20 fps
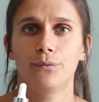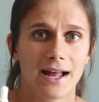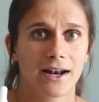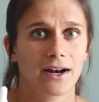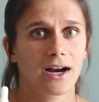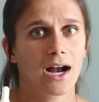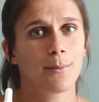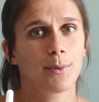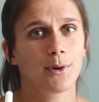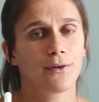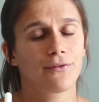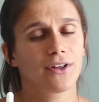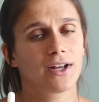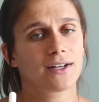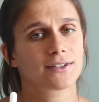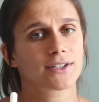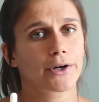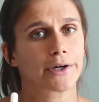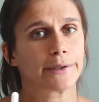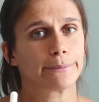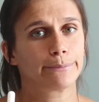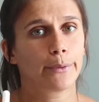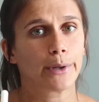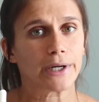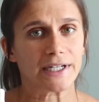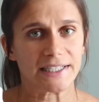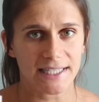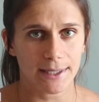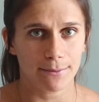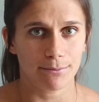And a couple of things that are
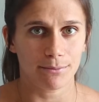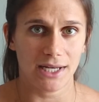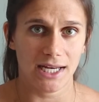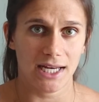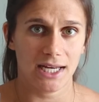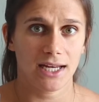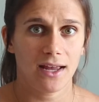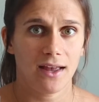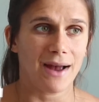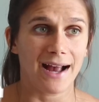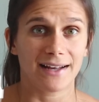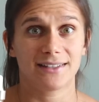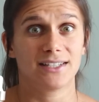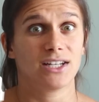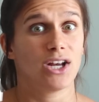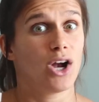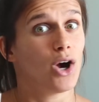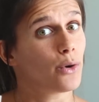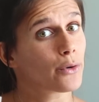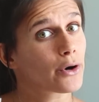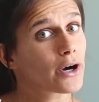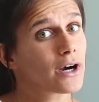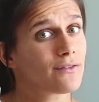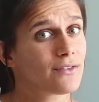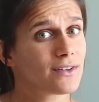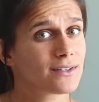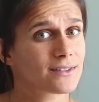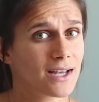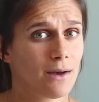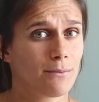important to me as the owner of
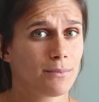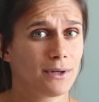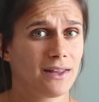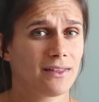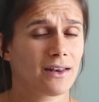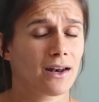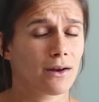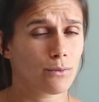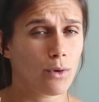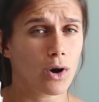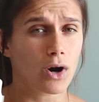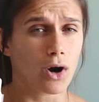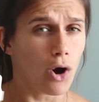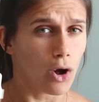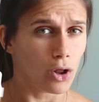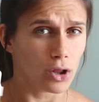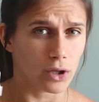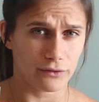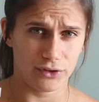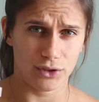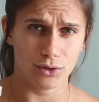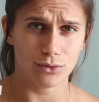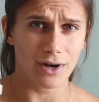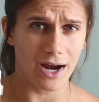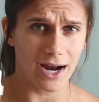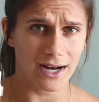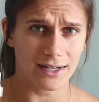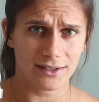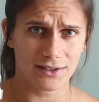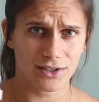this company that I want all of you
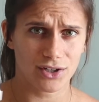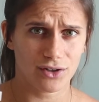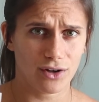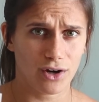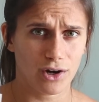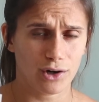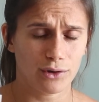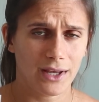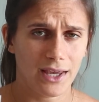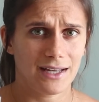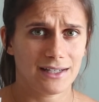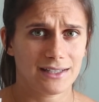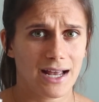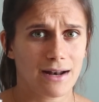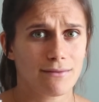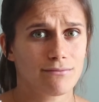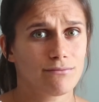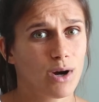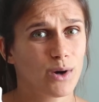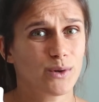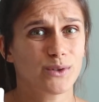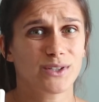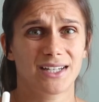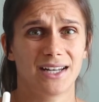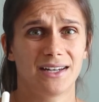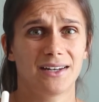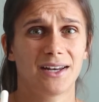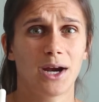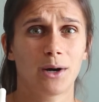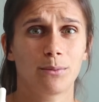guys to know is that most
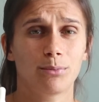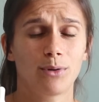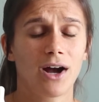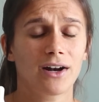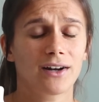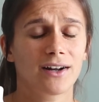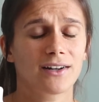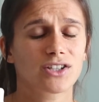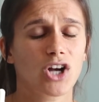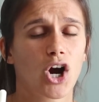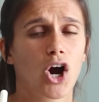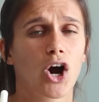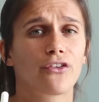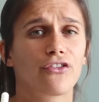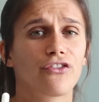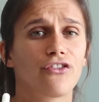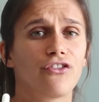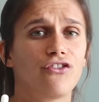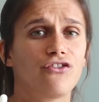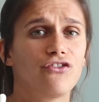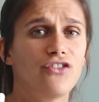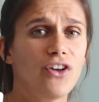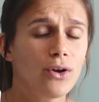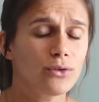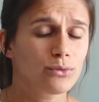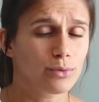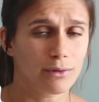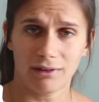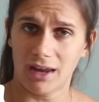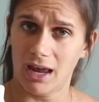skincare products are
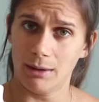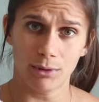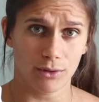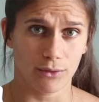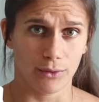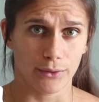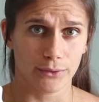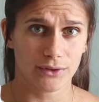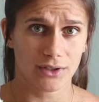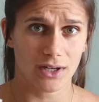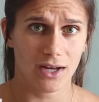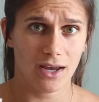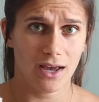filled with chemicals.